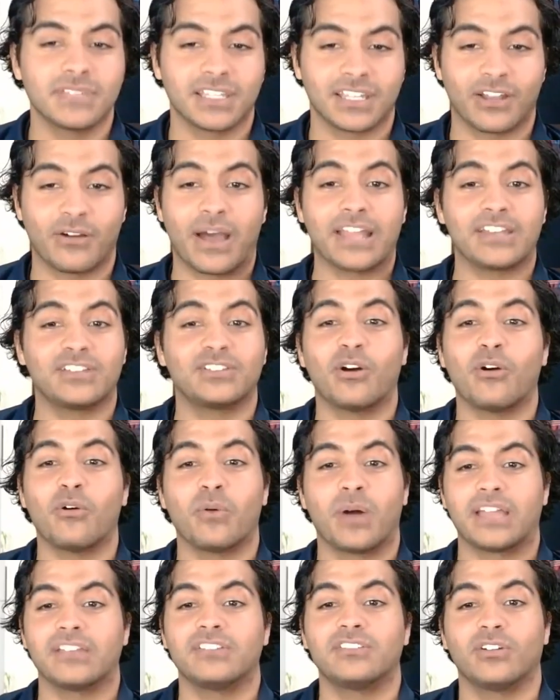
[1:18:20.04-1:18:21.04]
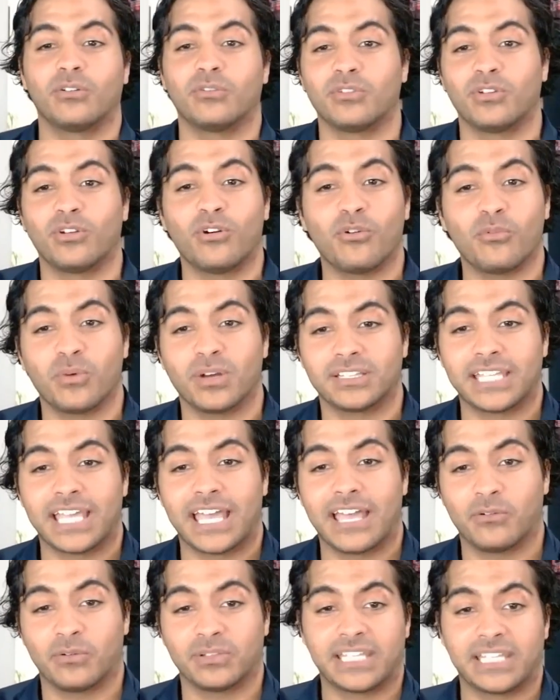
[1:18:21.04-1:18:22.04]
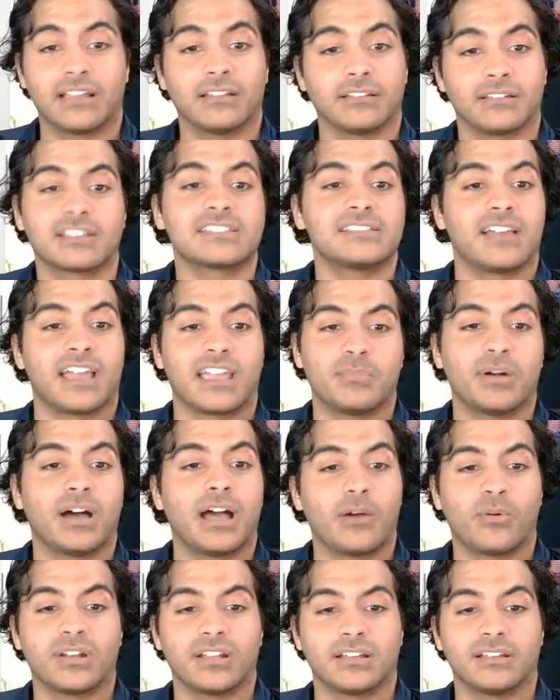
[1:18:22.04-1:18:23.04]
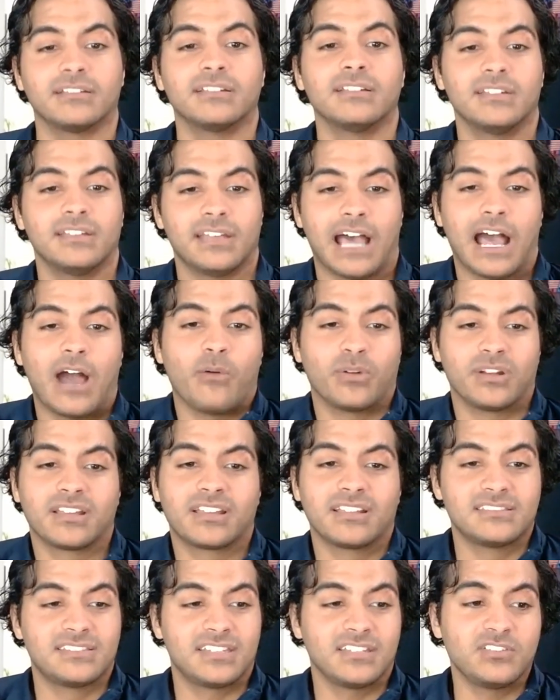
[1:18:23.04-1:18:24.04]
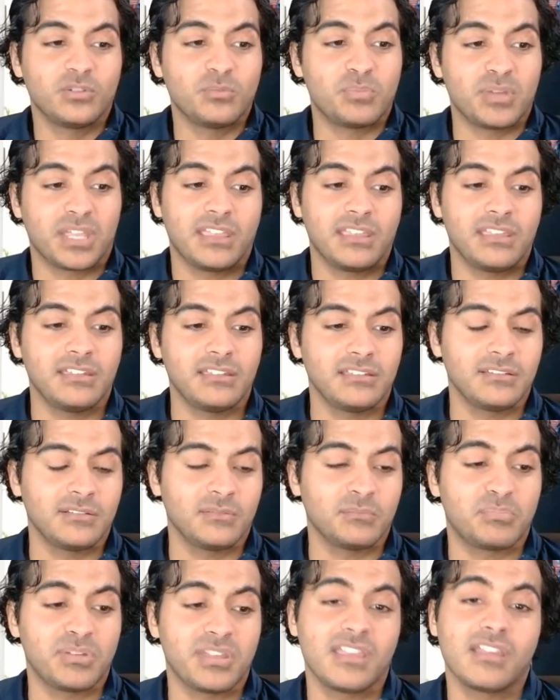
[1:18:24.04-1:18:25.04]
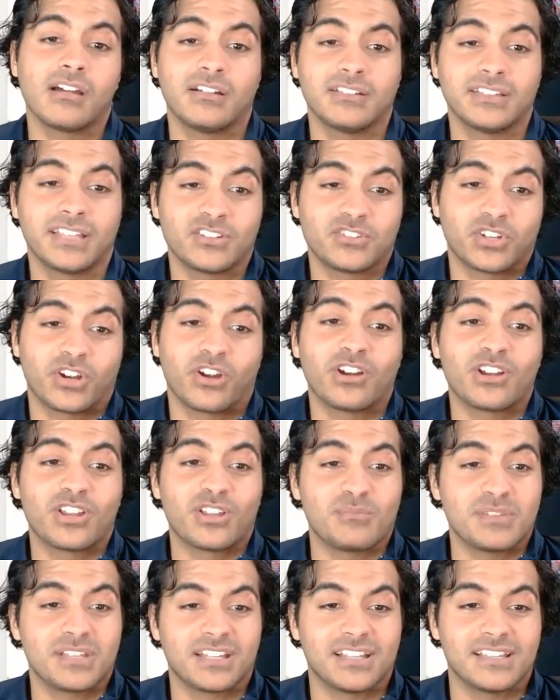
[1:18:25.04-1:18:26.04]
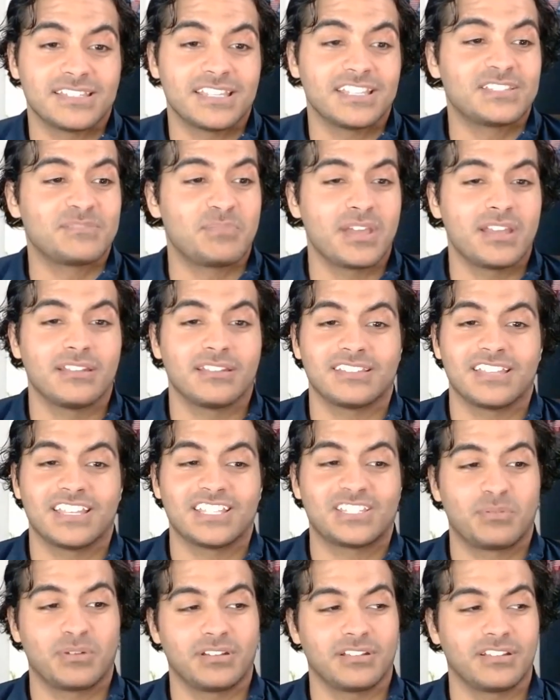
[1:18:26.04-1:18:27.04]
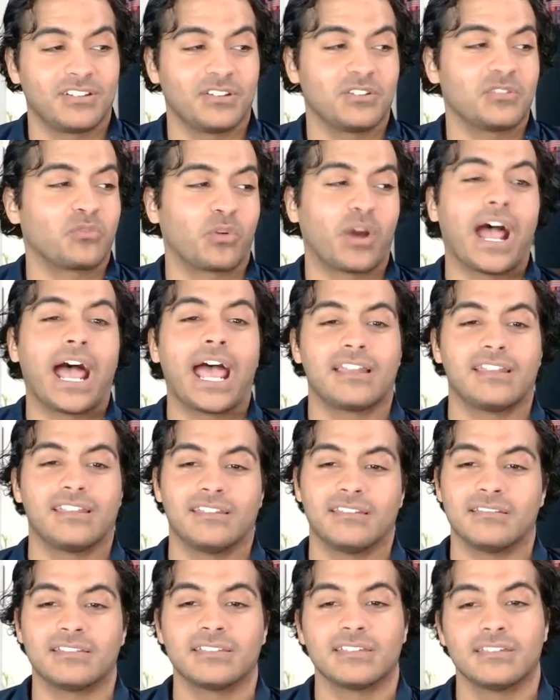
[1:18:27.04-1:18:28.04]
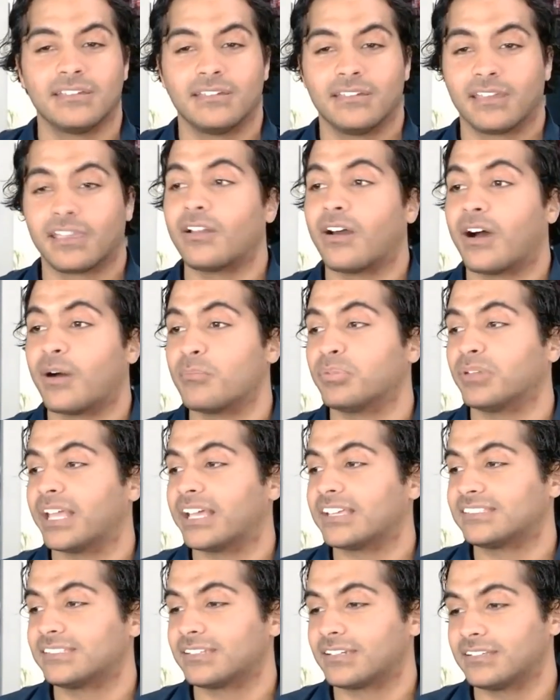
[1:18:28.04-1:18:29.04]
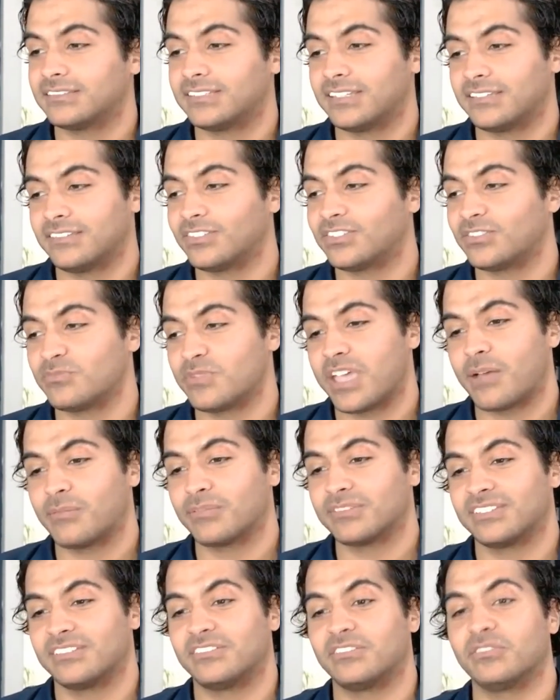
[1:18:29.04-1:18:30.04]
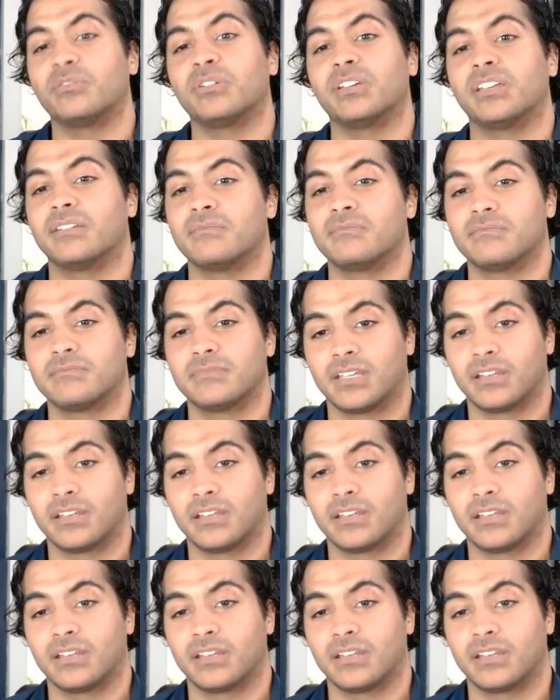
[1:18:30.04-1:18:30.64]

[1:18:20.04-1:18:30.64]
I don't know what that looks like, but I wanna continue being on that journey because it's been a good ride, and I'm blessed to continue to be able to do it.